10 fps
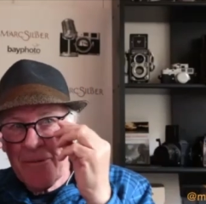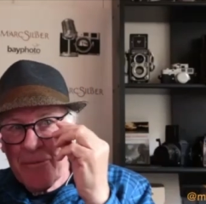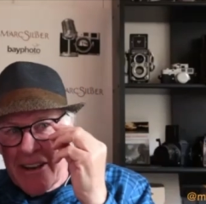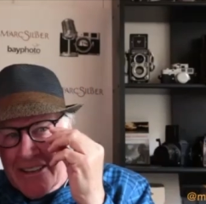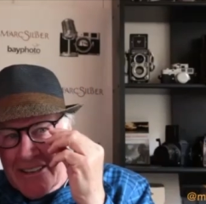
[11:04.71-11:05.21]
Yeah.
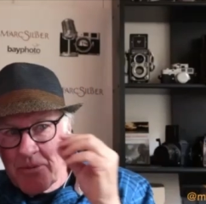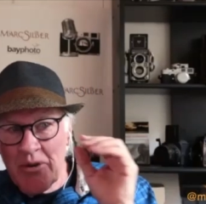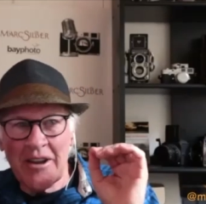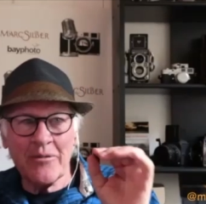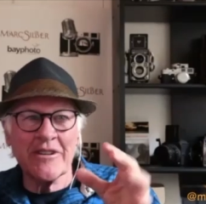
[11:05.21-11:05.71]
But his
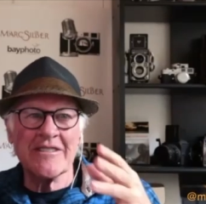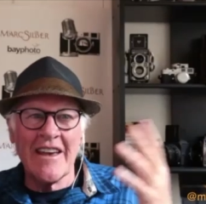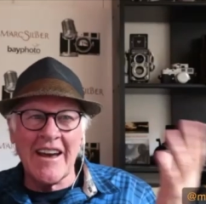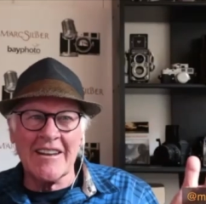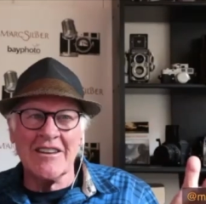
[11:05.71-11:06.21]
point was
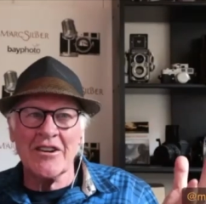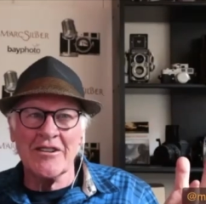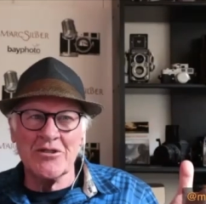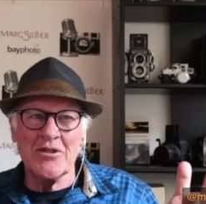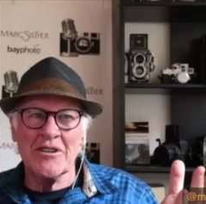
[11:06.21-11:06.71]
that, you know,
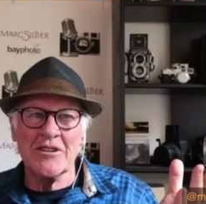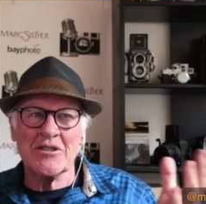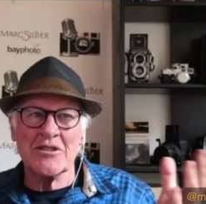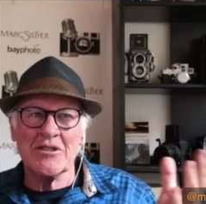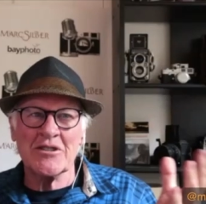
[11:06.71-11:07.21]
he's shooting
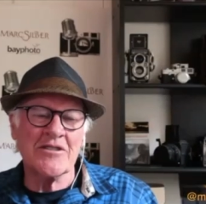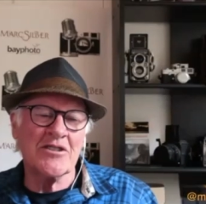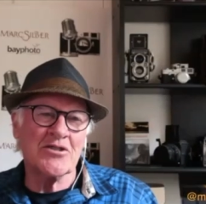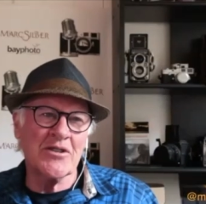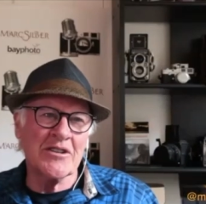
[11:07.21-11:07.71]
sports,
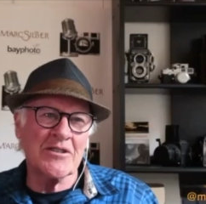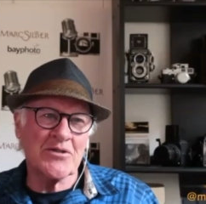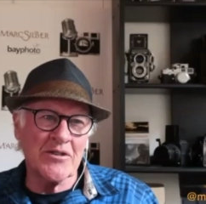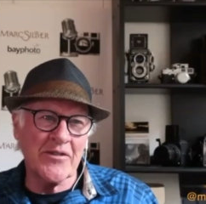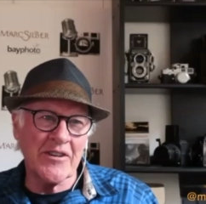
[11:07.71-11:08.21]
he's shooting
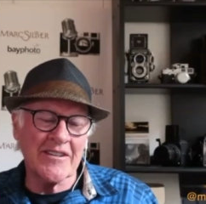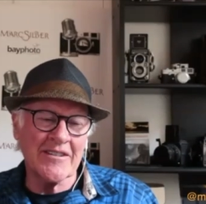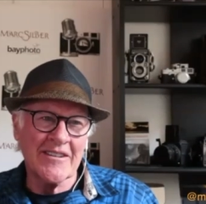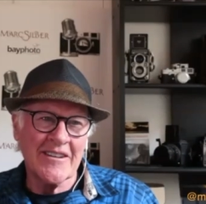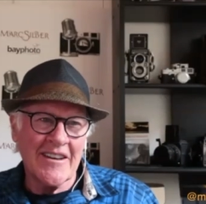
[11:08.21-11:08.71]
surfing,
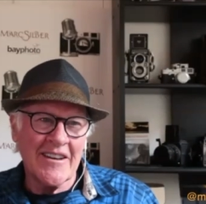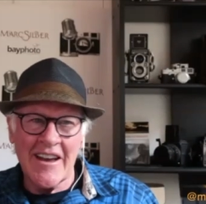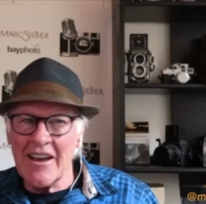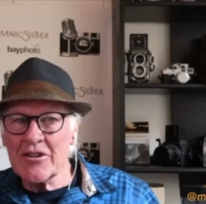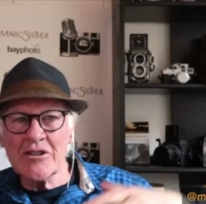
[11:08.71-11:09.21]

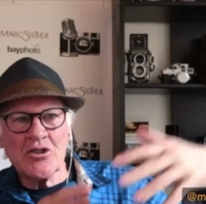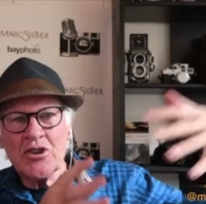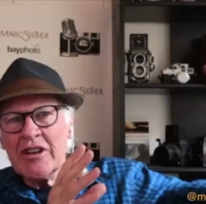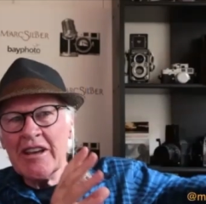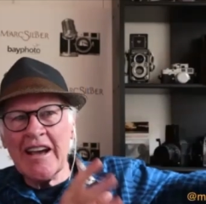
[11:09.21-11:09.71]
and there's
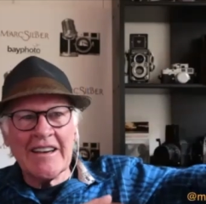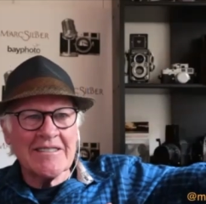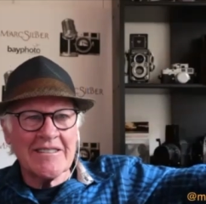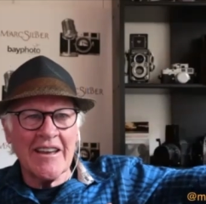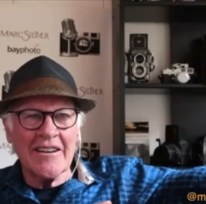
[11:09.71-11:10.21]
30
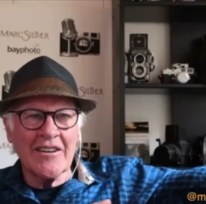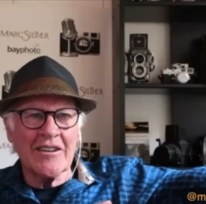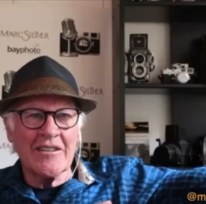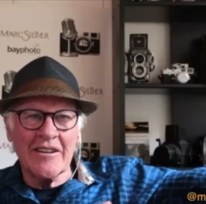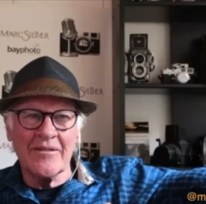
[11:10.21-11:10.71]
guys standing on
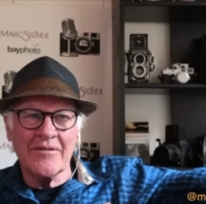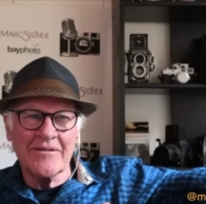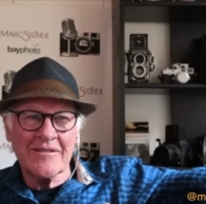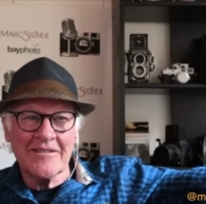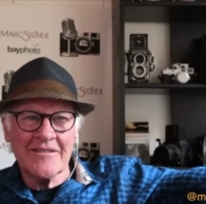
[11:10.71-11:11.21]
a cliff
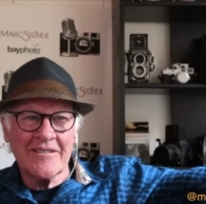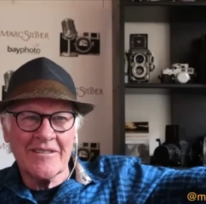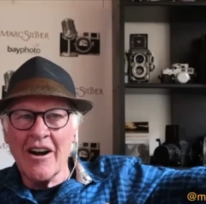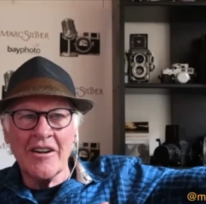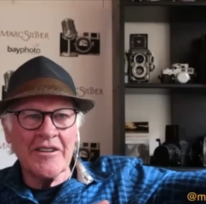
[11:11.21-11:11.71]

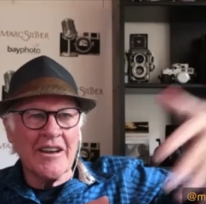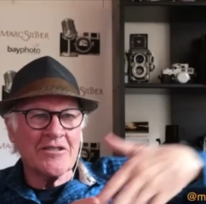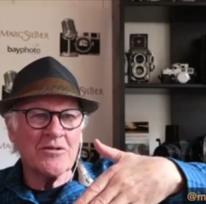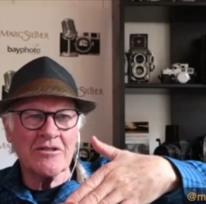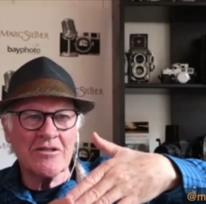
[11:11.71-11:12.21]
all
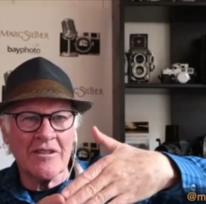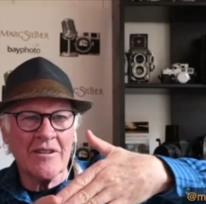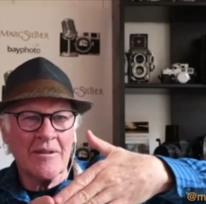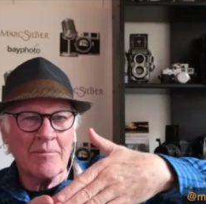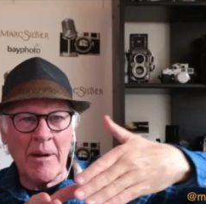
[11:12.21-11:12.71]
next to each
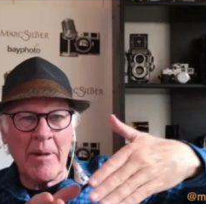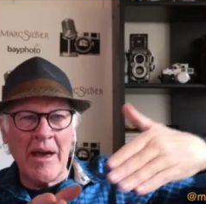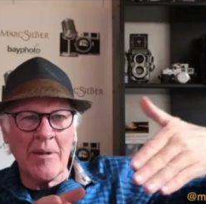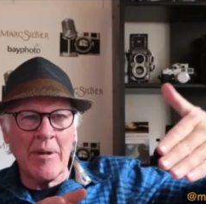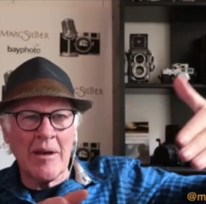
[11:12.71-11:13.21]
other. Ba
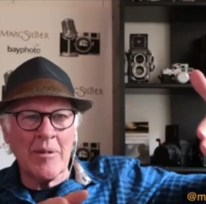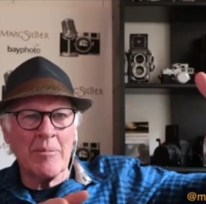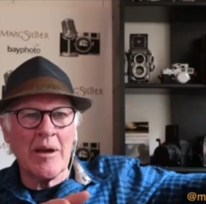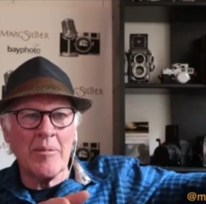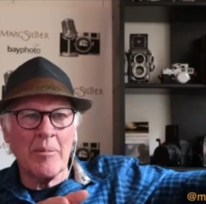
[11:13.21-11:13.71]
bam, ba bam, ba
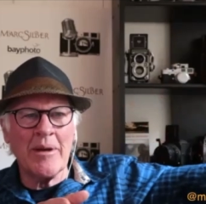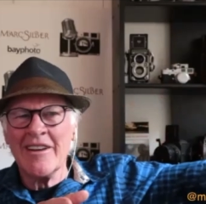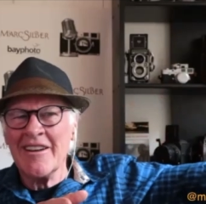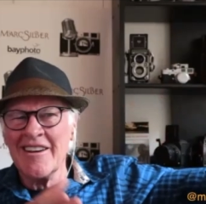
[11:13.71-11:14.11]
bam, ba bam.